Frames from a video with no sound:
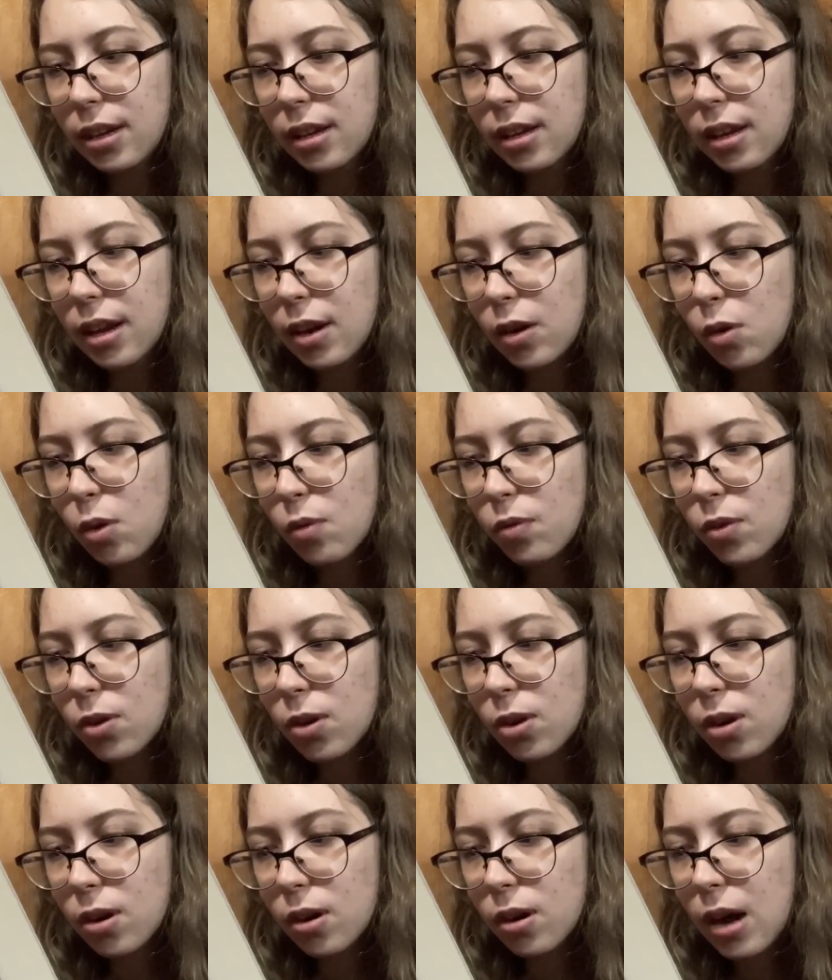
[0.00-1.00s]
get over
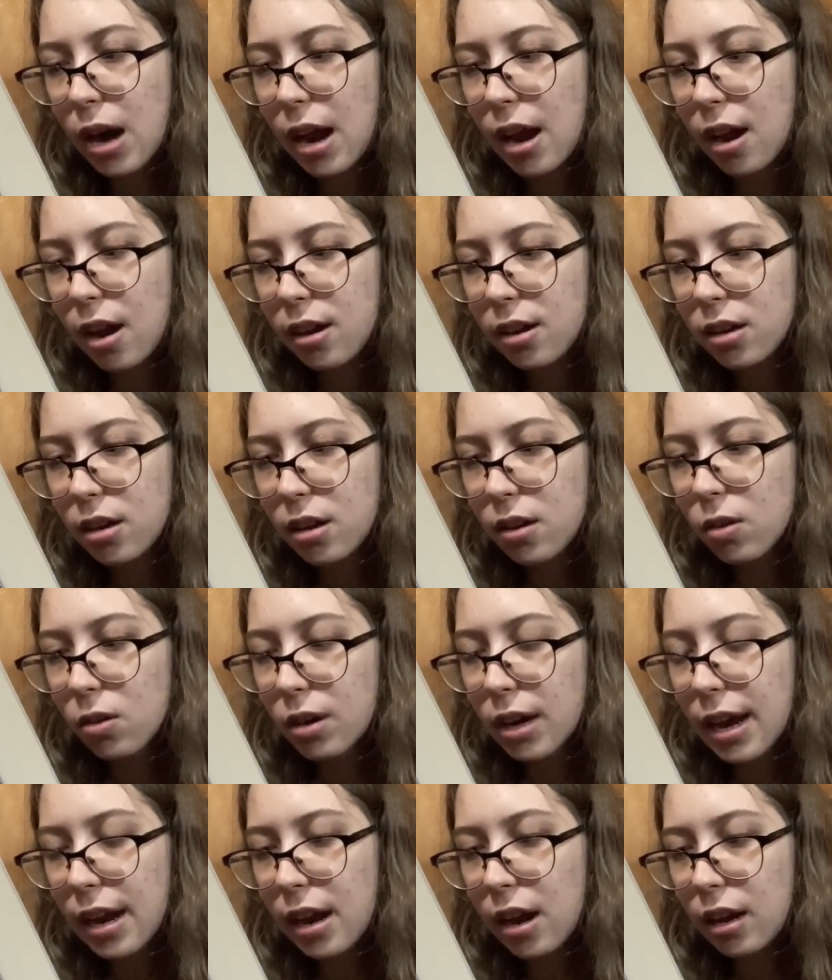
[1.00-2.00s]
her ex or
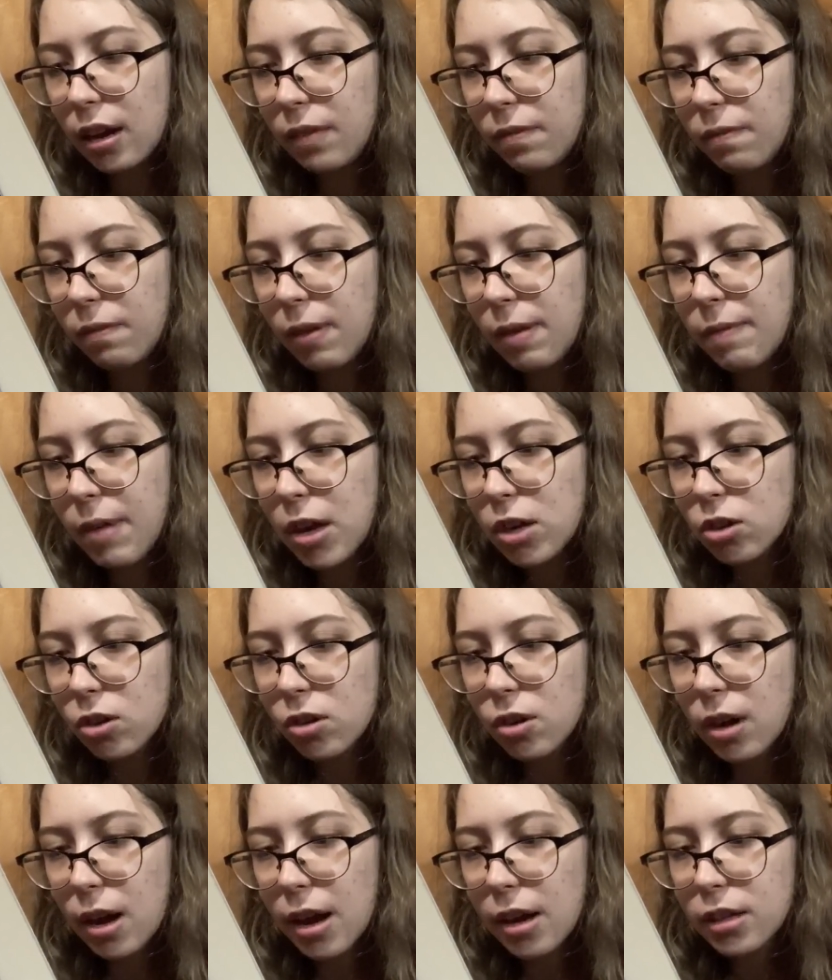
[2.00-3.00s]
get revenge on
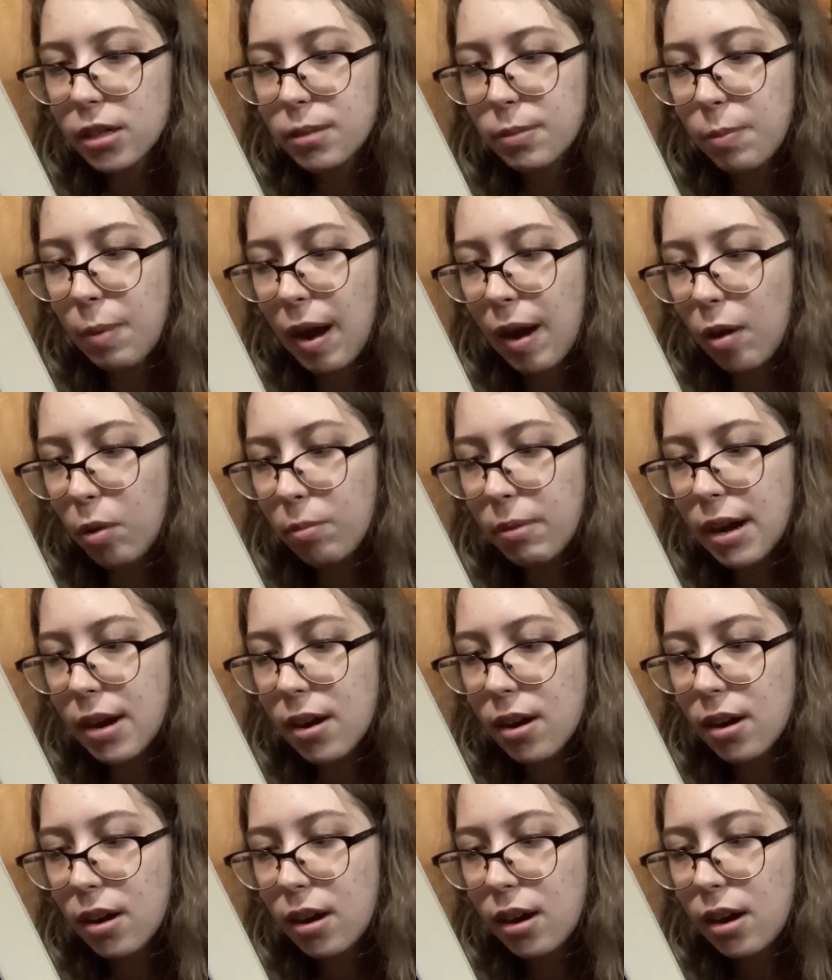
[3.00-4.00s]
her ex by helping
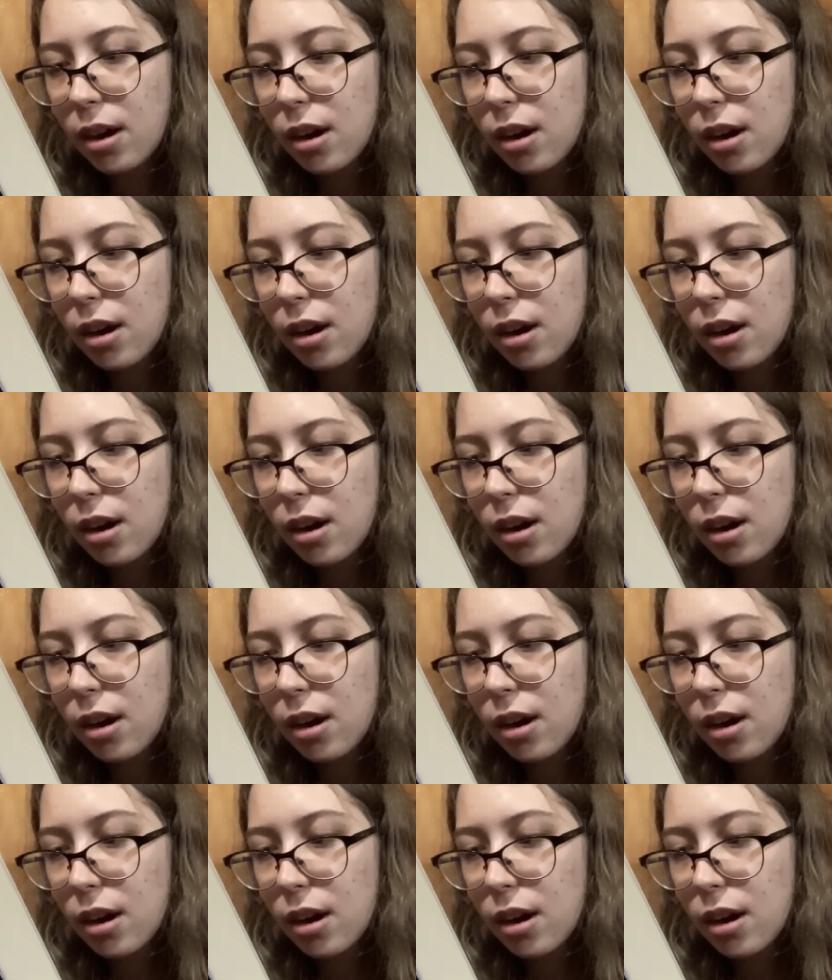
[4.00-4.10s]
her,